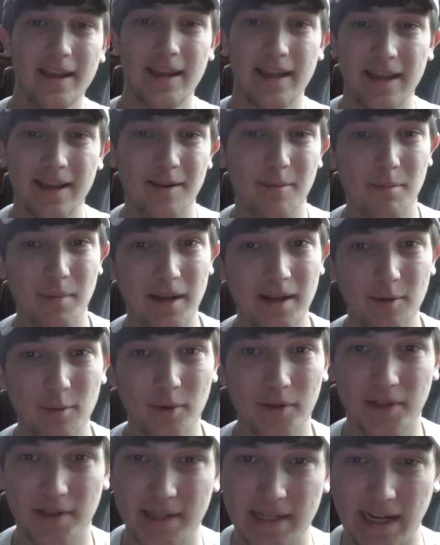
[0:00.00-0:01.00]
in a minute
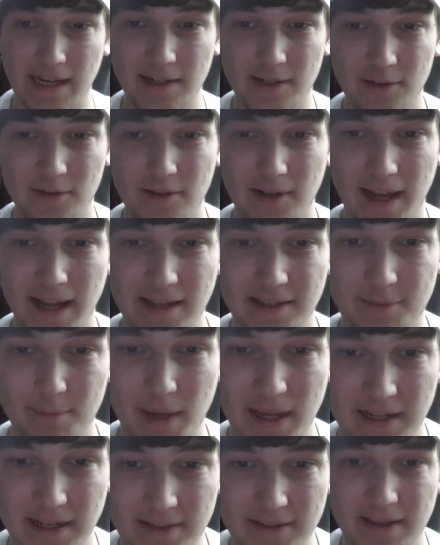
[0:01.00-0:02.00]
with the technical
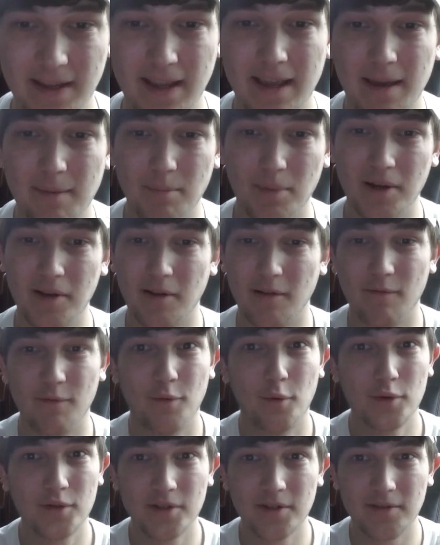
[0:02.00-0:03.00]
aspects. But
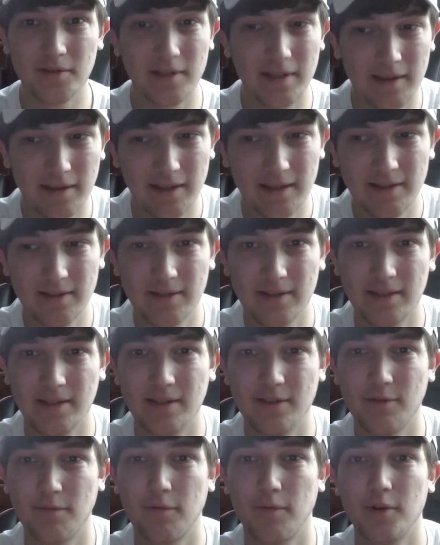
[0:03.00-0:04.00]
unfortunately, this
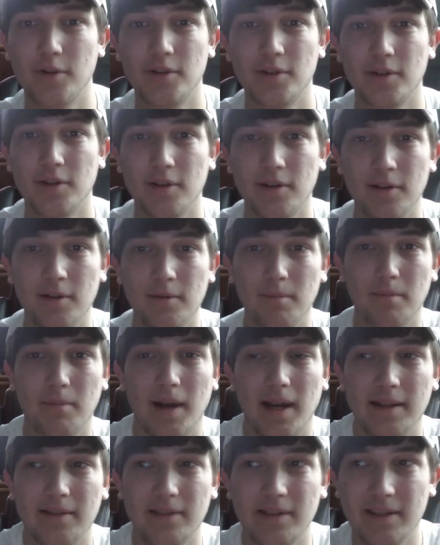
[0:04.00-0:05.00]
is for sure
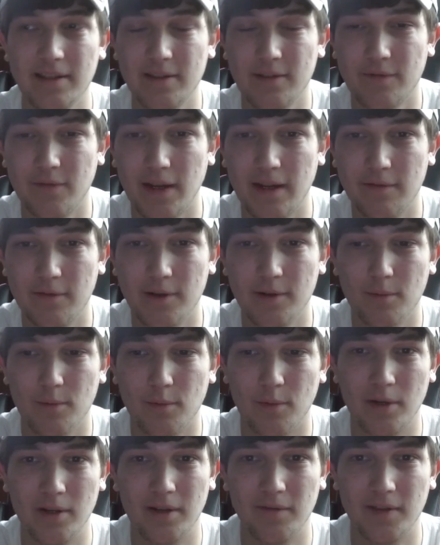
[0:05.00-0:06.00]
my least favorite
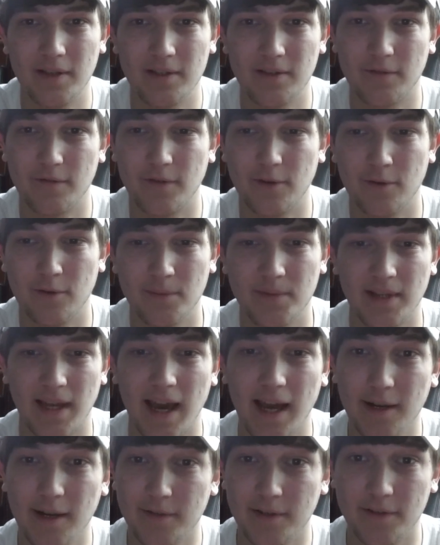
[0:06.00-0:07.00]
one of his films
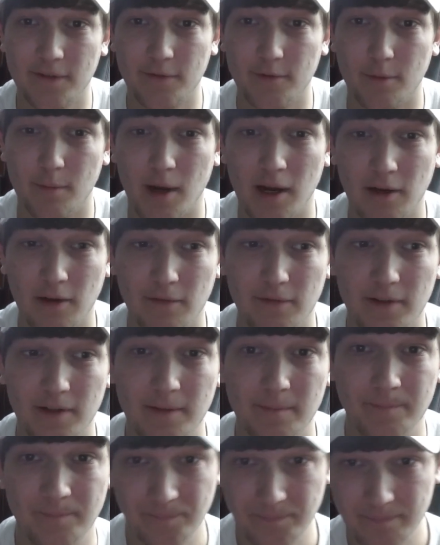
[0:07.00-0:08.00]
out of his
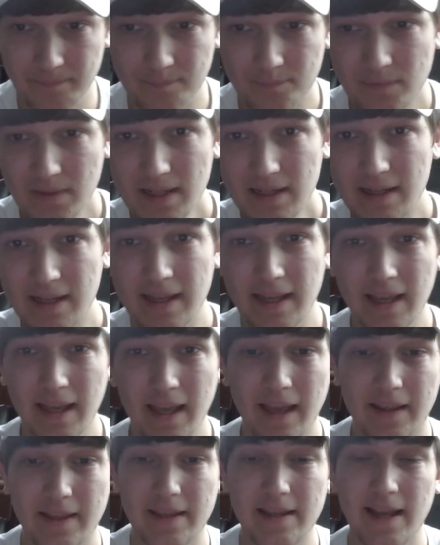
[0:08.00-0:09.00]
filmography.
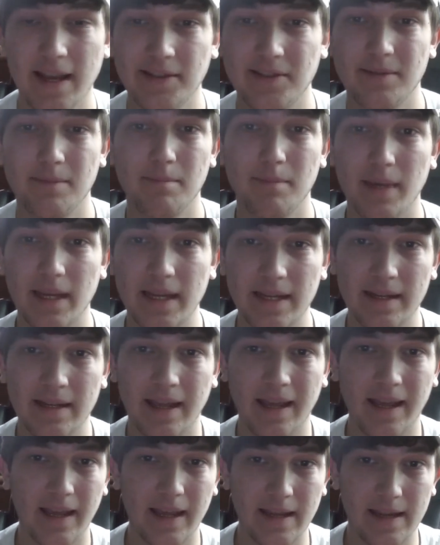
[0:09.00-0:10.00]
He hasn't made
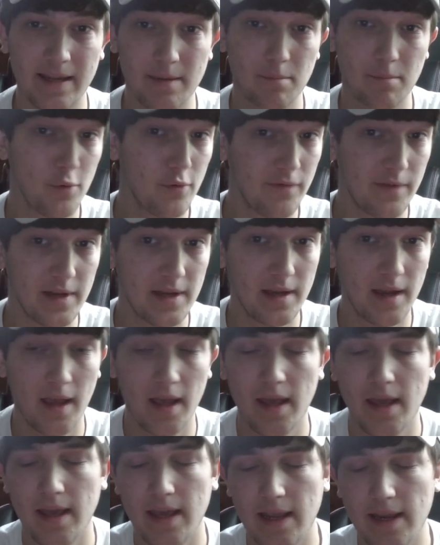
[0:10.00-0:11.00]
a movie
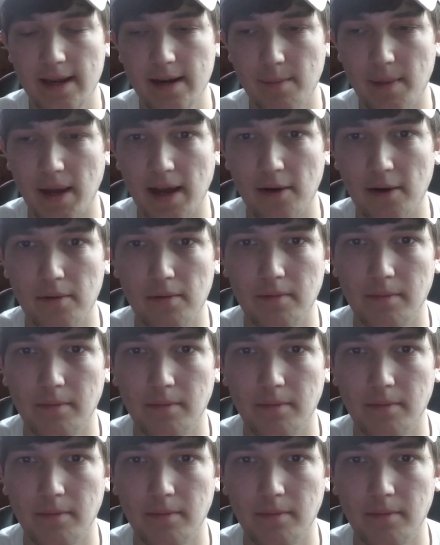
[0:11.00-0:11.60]
in about